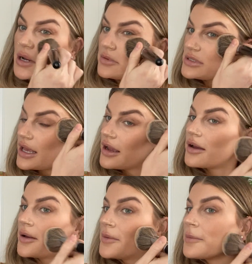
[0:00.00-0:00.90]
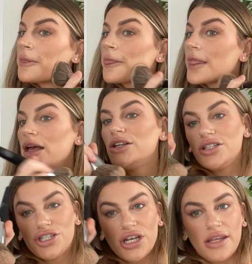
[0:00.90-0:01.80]
I was like,
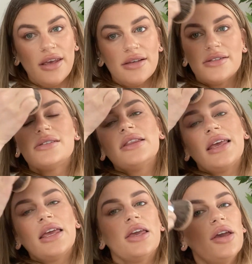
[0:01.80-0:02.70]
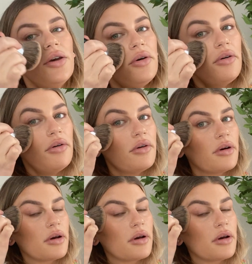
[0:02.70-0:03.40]
genius, thank you.